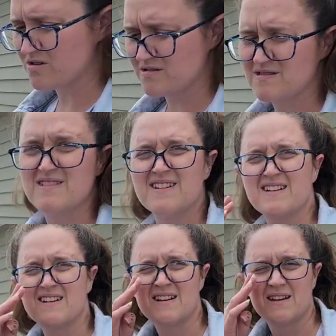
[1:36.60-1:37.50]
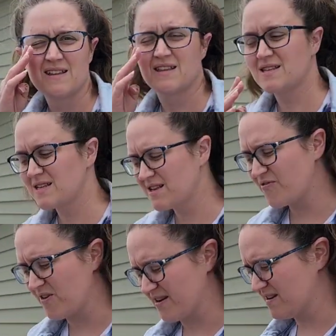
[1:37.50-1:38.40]
I don't know. This is
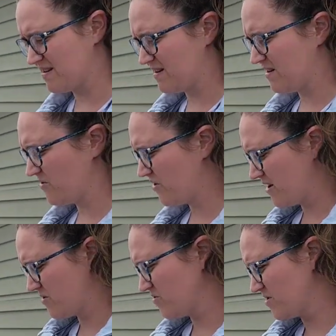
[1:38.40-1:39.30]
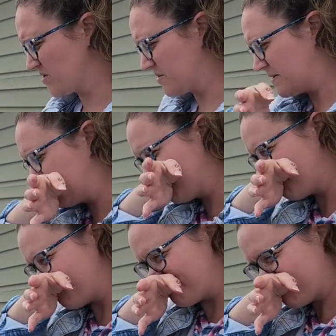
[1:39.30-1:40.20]
different. I don't know how to do this one. What
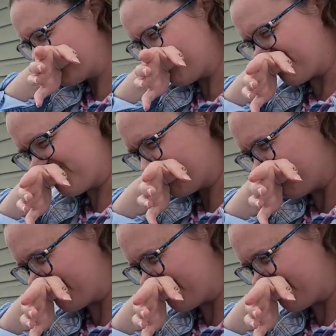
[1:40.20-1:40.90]
about what's?